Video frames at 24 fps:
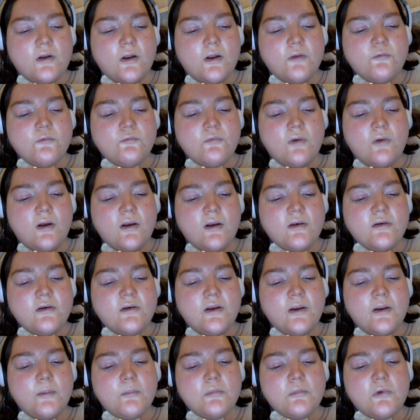I find
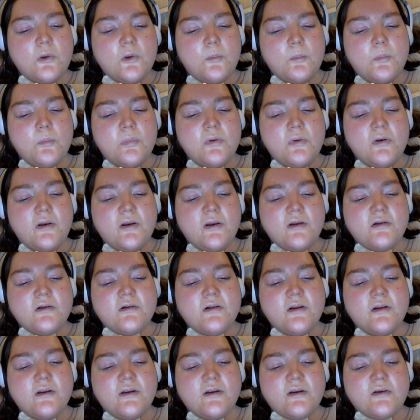them
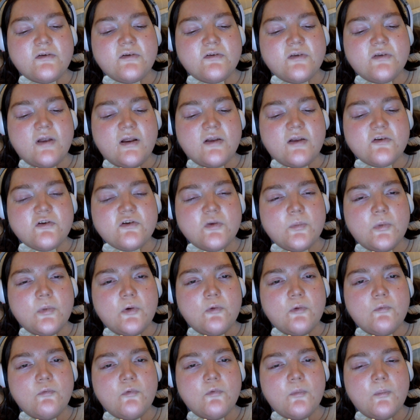completely
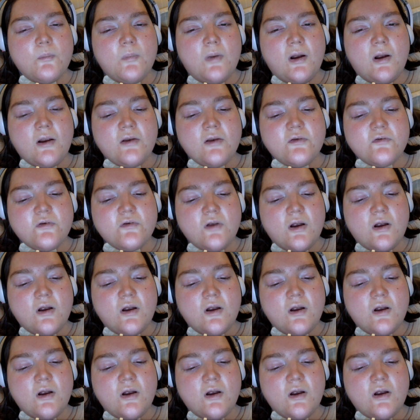accessible for my